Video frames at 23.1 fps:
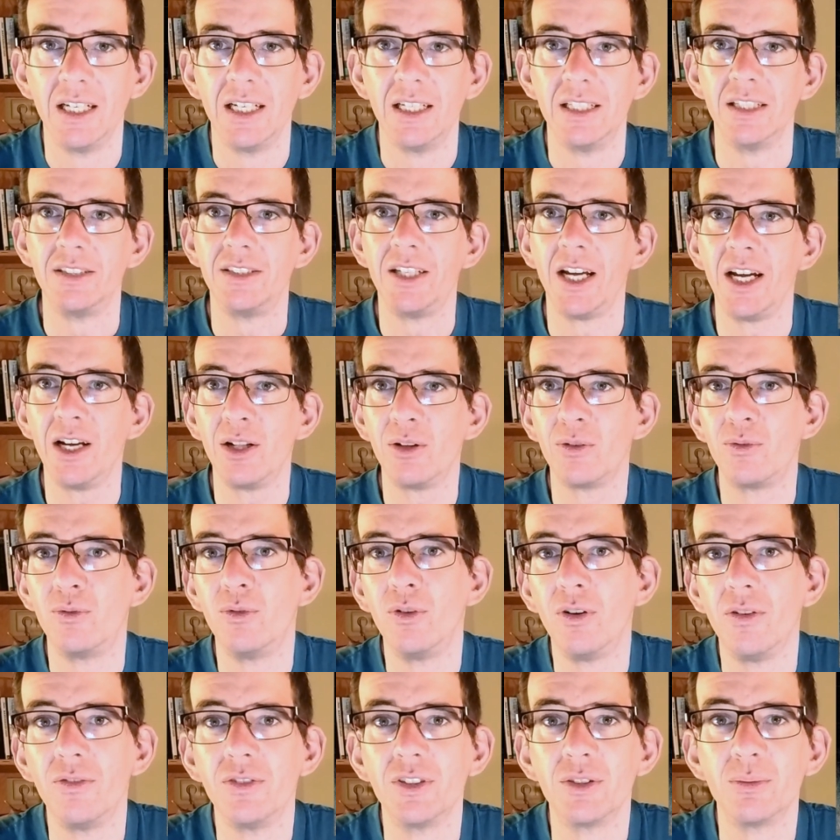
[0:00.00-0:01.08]
The tail of
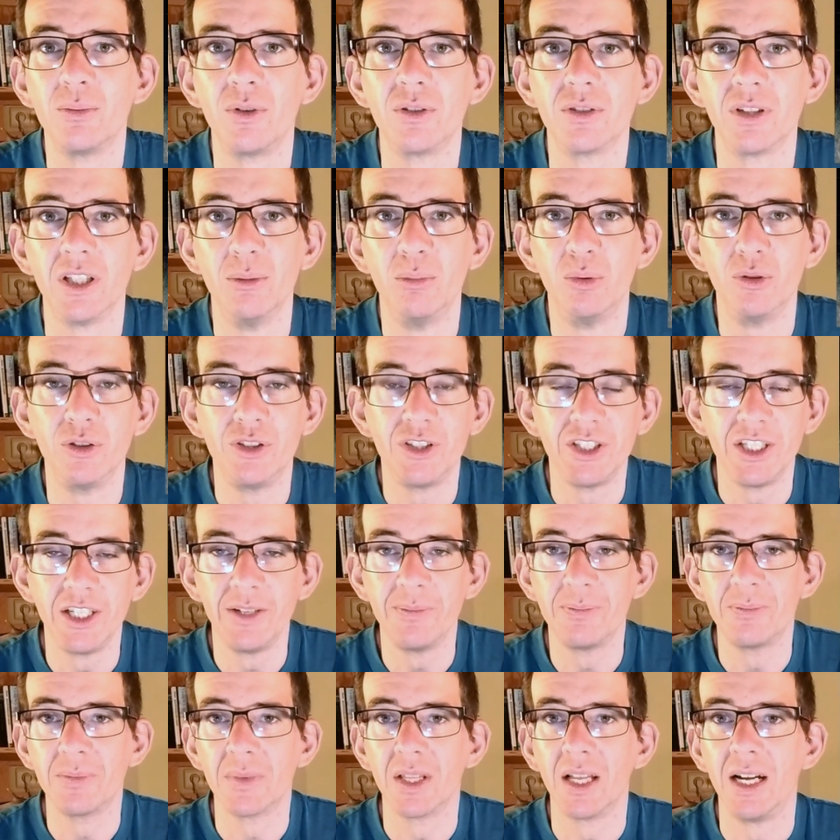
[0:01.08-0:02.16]
wolves is mostly bushy,
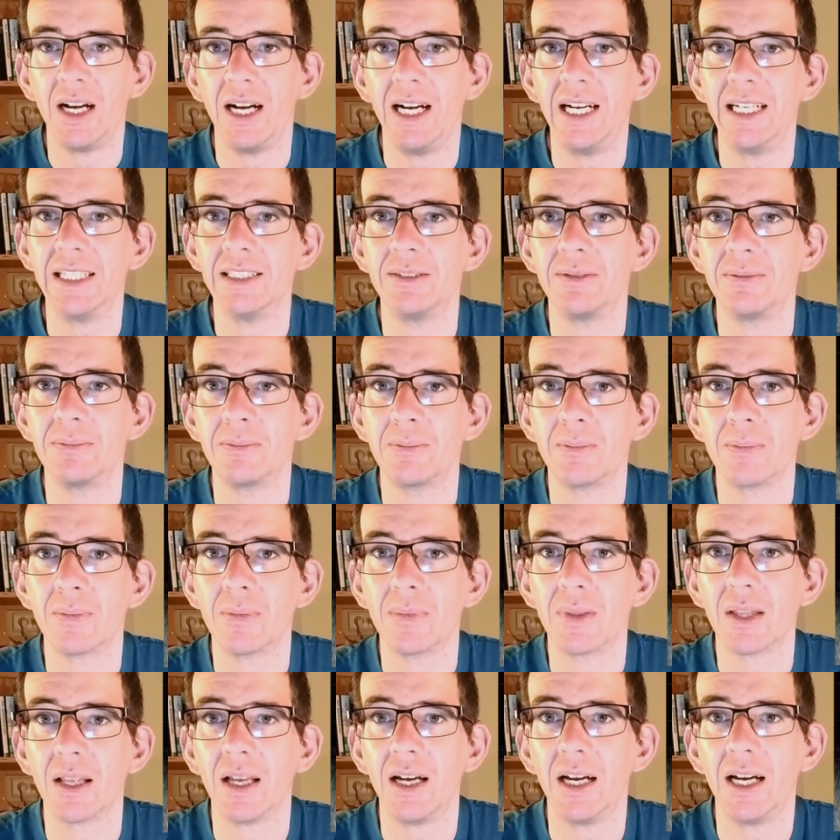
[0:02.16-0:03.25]
and
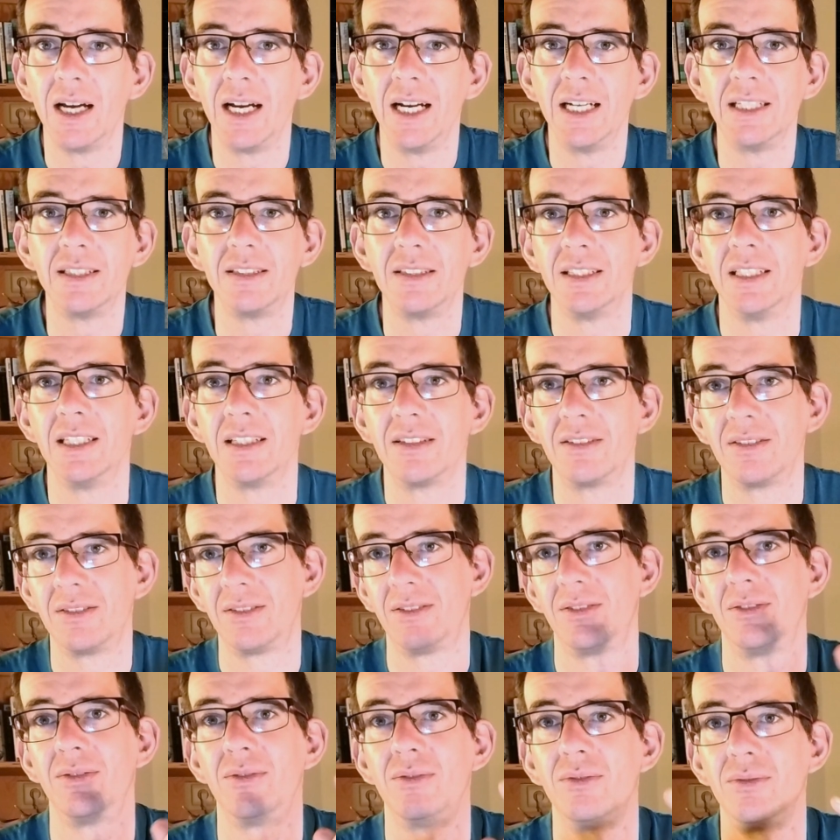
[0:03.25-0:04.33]
it's
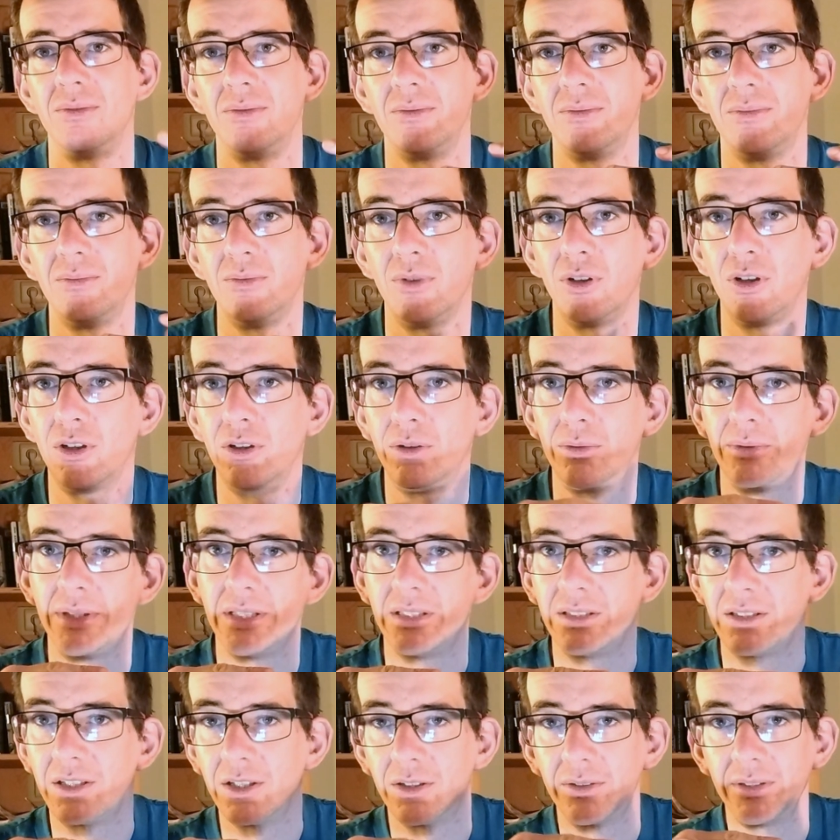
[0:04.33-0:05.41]
it's
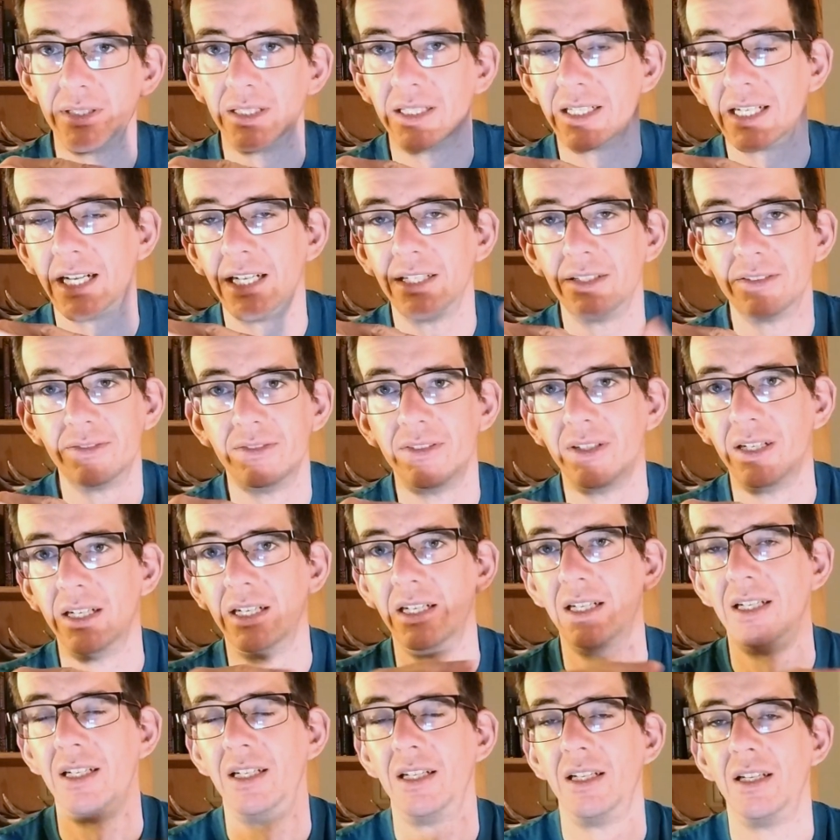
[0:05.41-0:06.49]
always going kind of
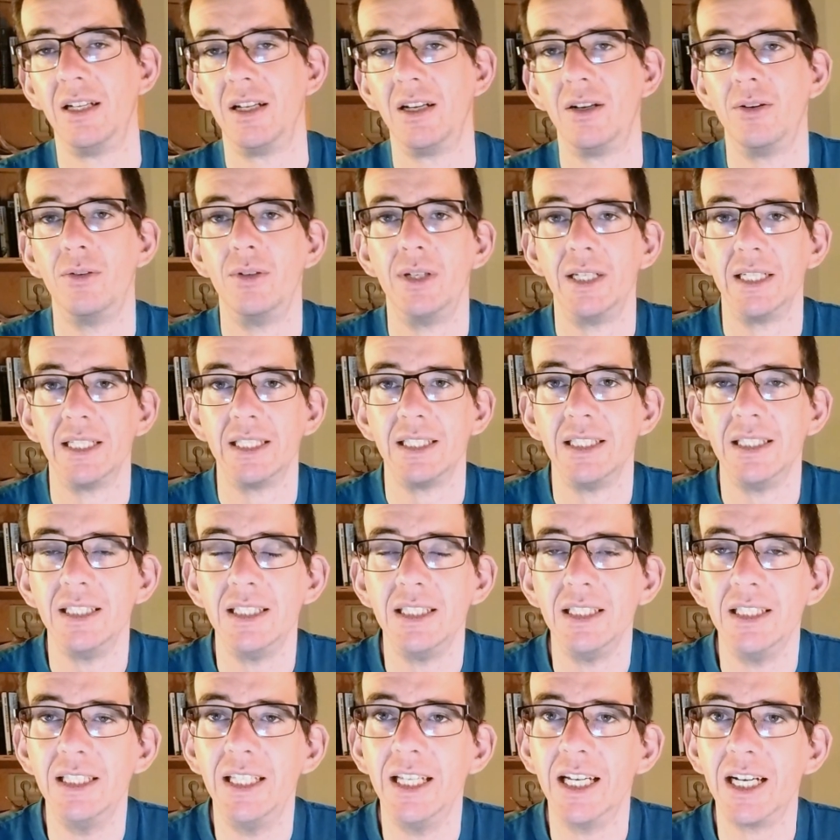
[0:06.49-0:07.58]
wearing
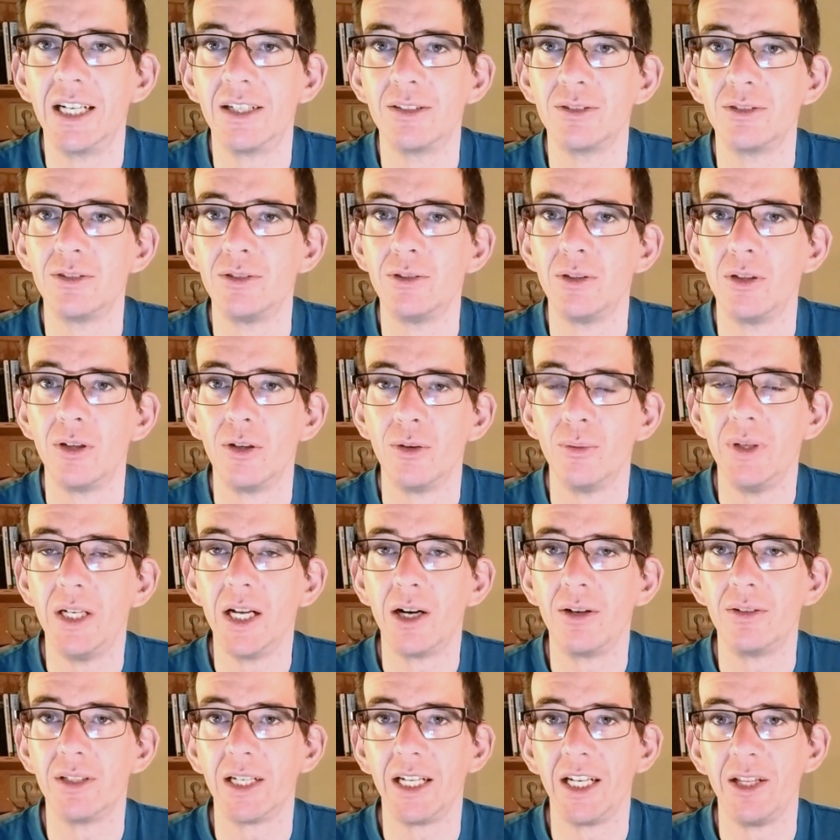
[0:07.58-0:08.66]
down
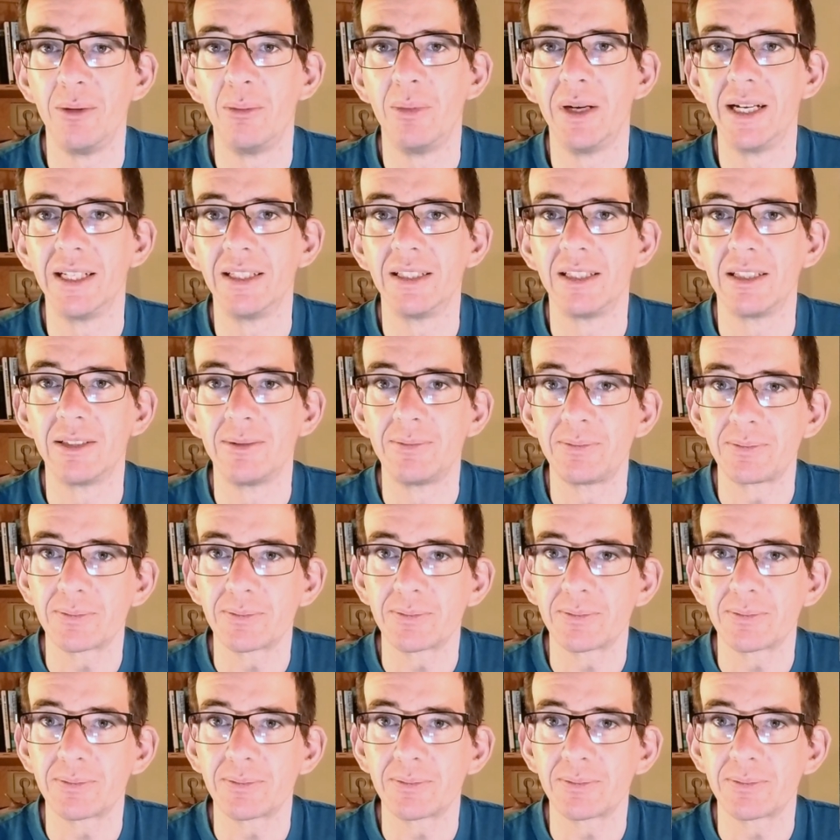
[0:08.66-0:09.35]
without any bend.